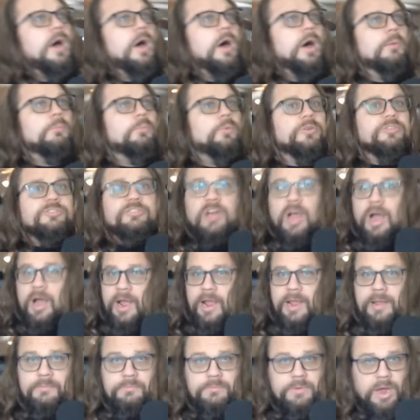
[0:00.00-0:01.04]
which I
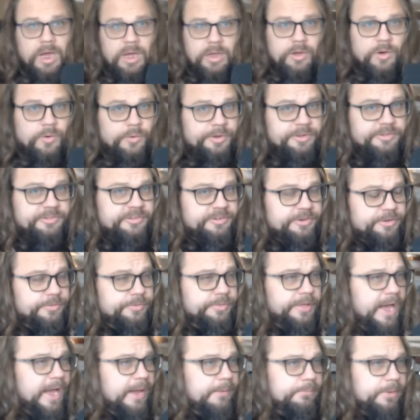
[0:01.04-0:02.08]
am not going to do that,